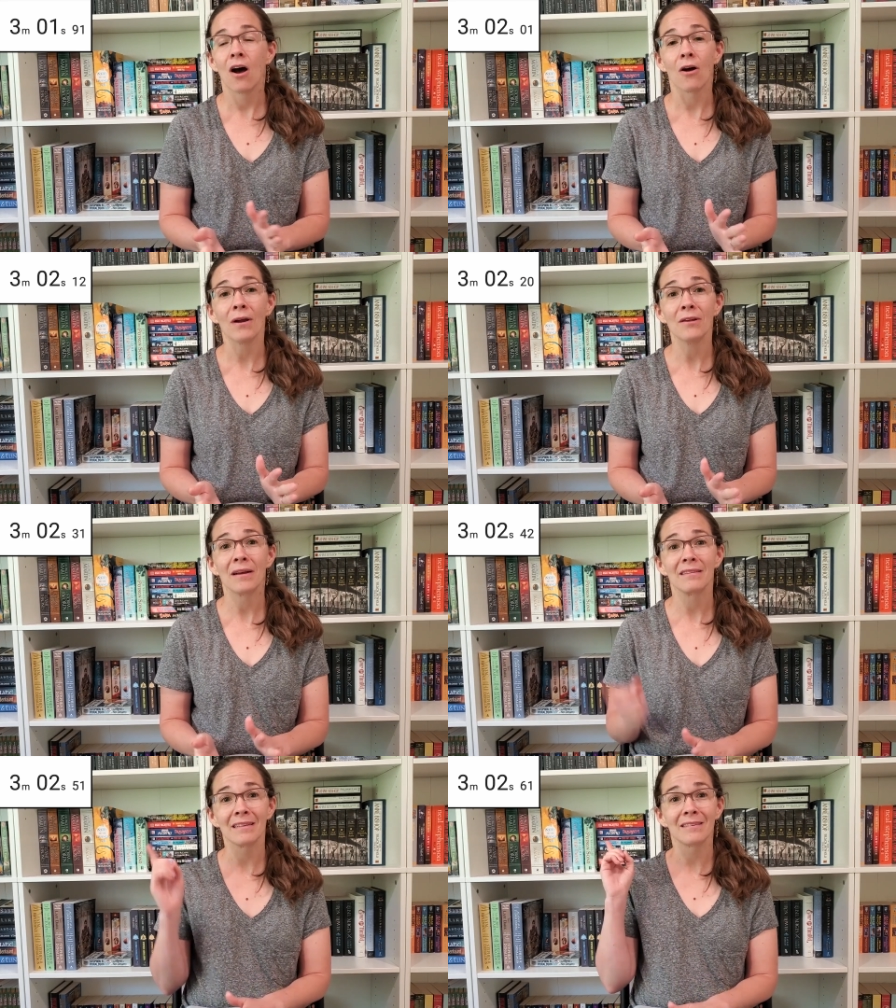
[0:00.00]
All right,
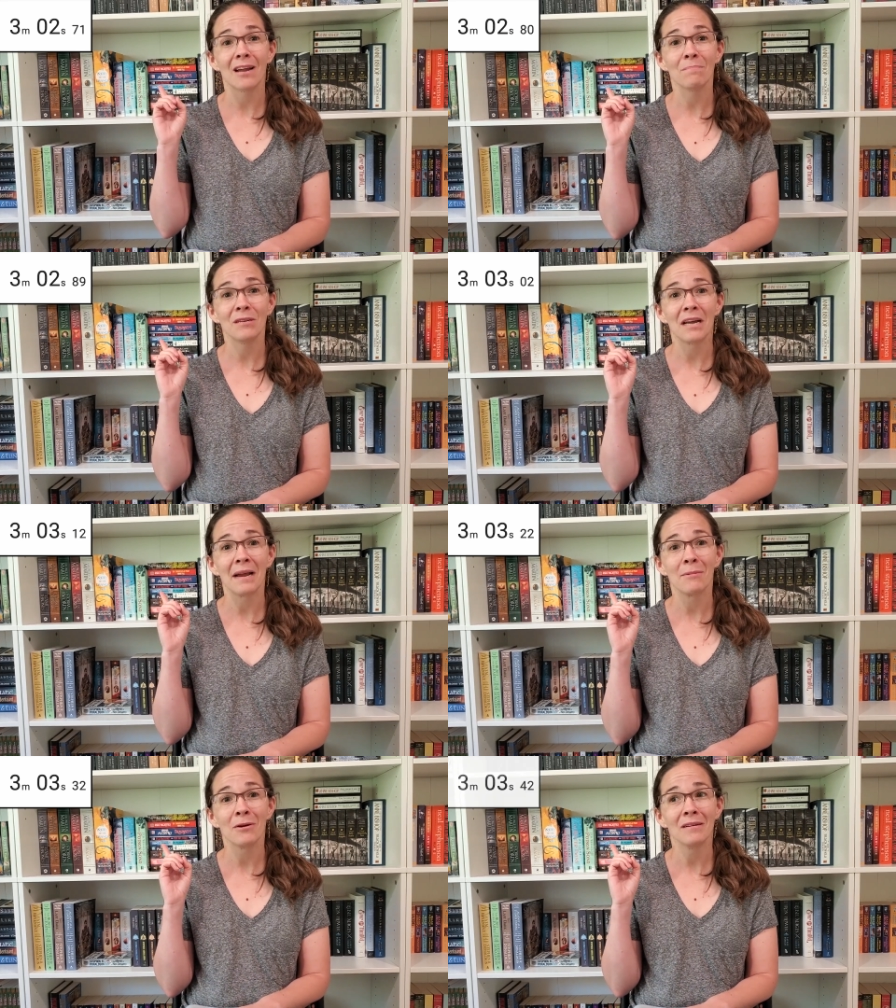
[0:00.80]
guys, let's stop the
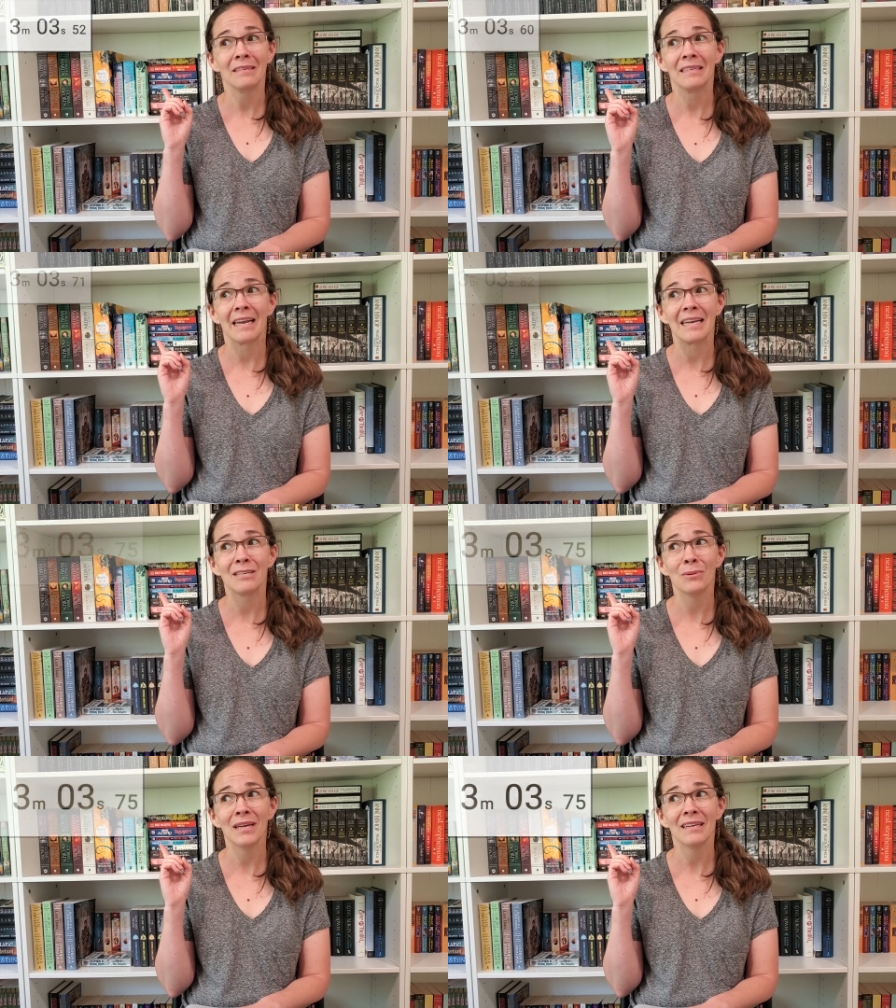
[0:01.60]
timer. Did I
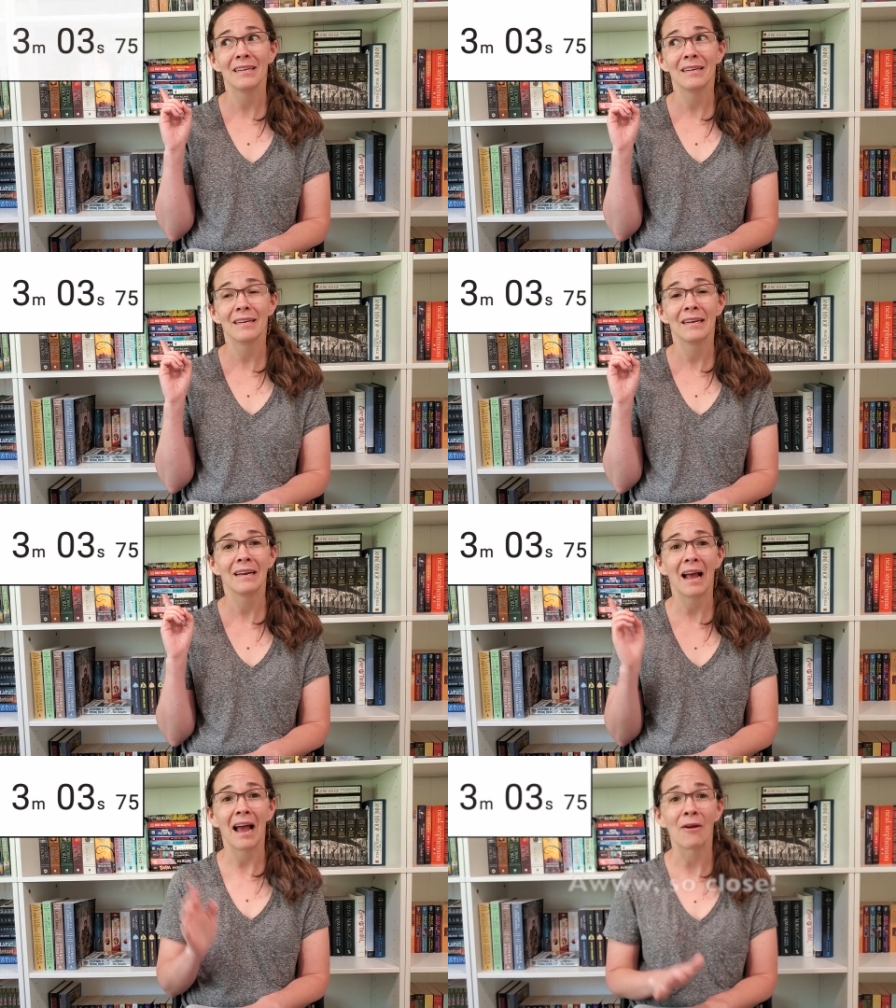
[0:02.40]
do it?
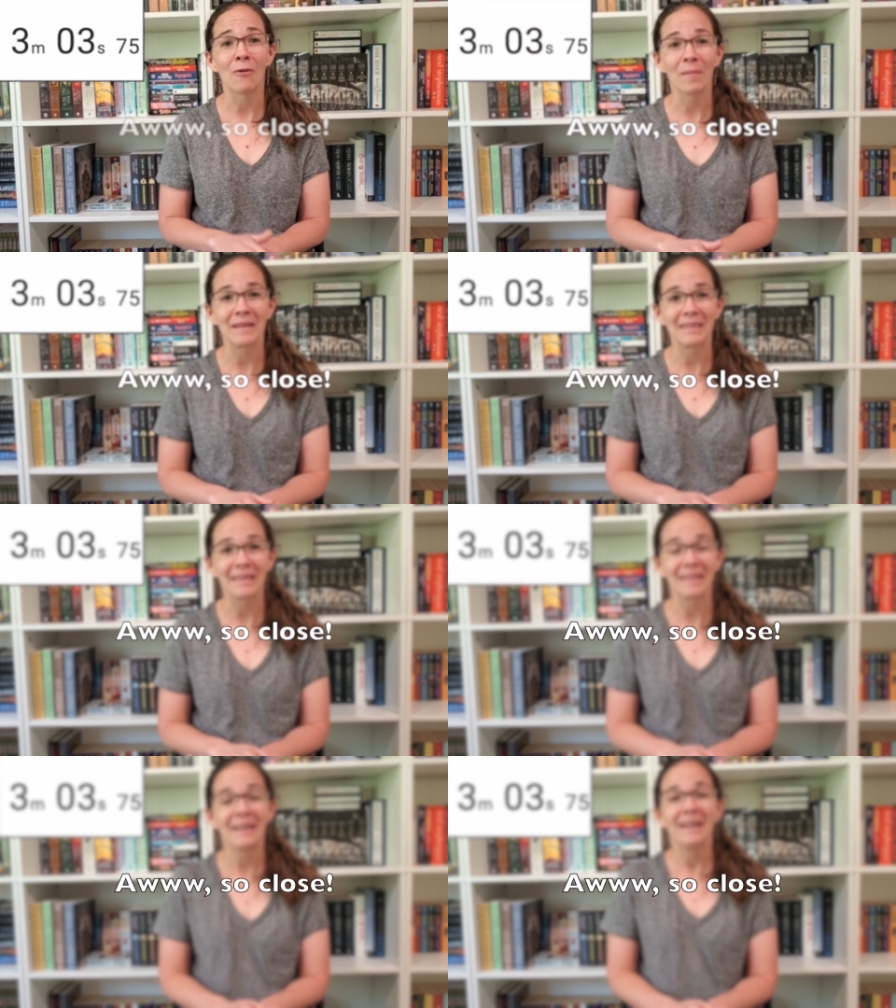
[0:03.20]
I hope I
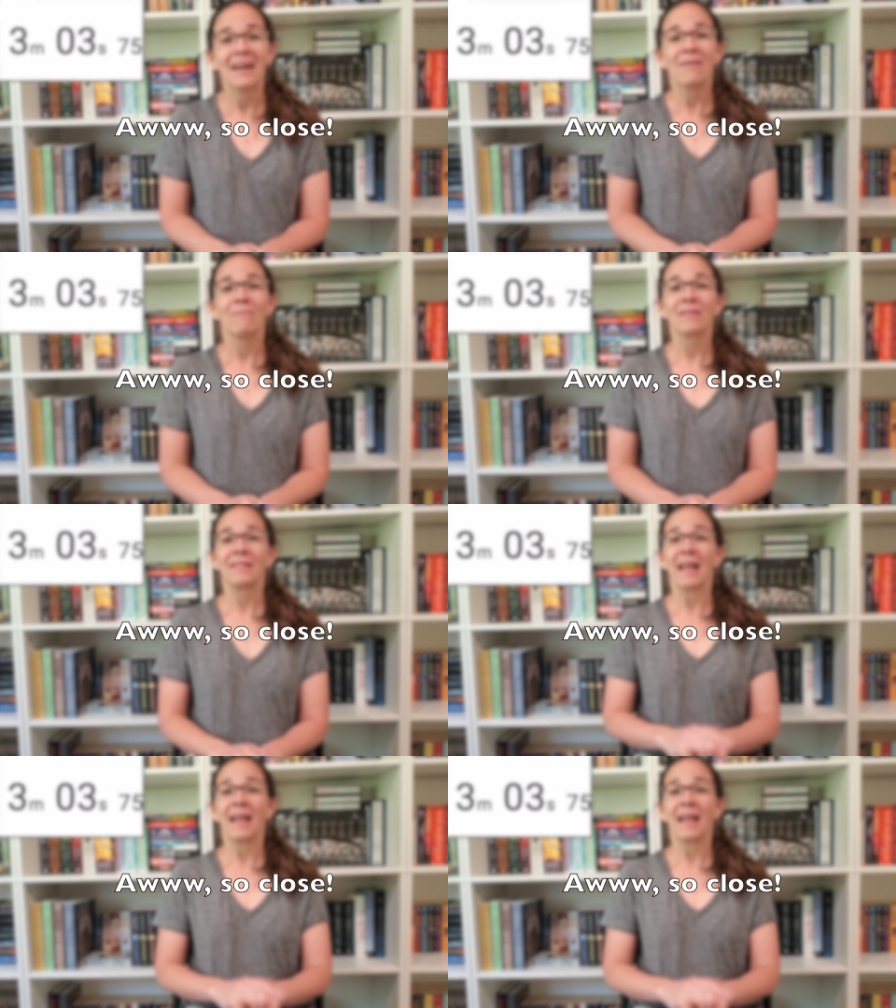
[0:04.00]
did. With,